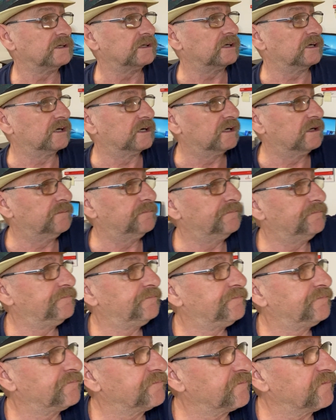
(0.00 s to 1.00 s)
Um,
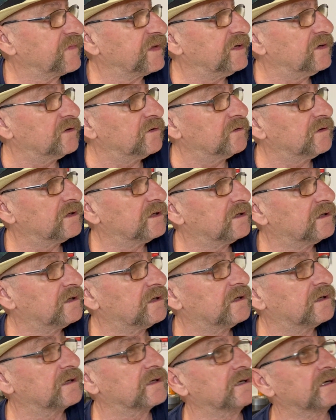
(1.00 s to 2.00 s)
you know,
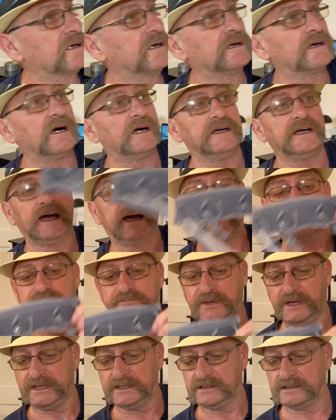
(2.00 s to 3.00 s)
uh, I have
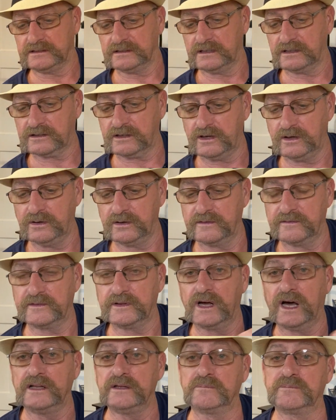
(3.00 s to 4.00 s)
painted a coat
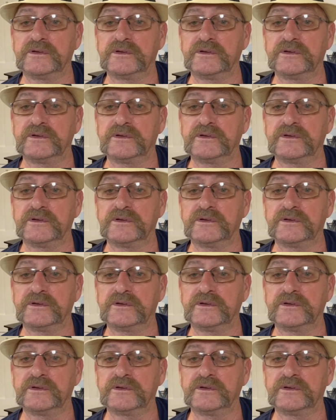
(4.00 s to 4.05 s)
on the